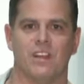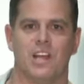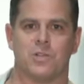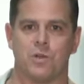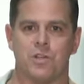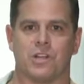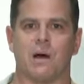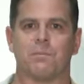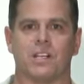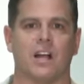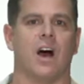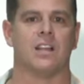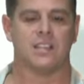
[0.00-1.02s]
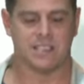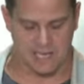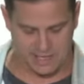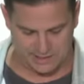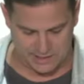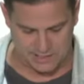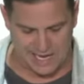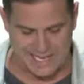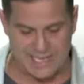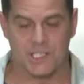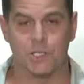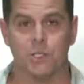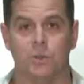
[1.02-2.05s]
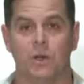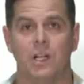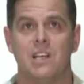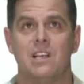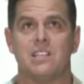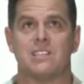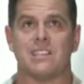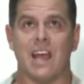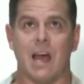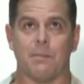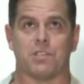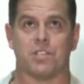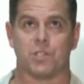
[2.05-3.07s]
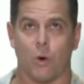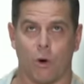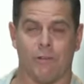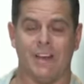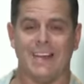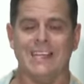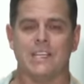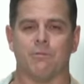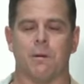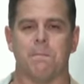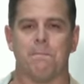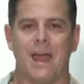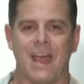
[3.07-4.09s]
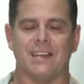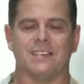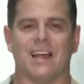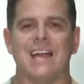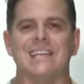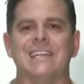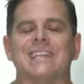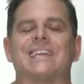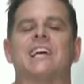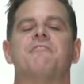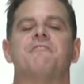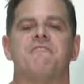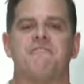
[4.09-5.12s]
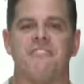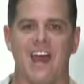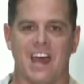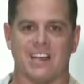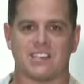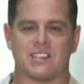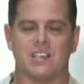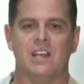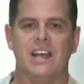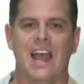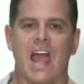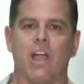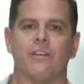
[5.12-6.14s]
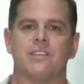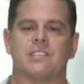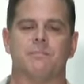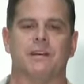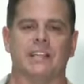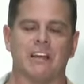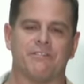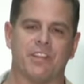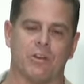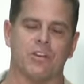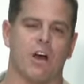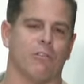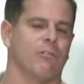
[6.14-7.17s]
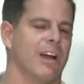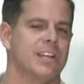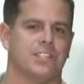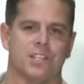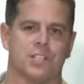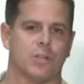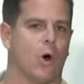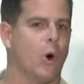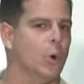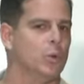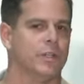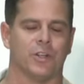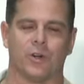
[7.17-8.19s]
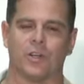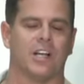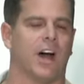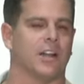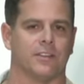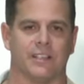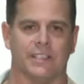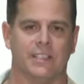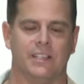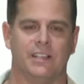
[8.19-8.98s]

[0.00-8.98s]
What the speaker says: It's where you come to God and say, listen, I need to say I'm sorry. I need to repent. I need to confess areas in my life that are not righteous, holy, or godly.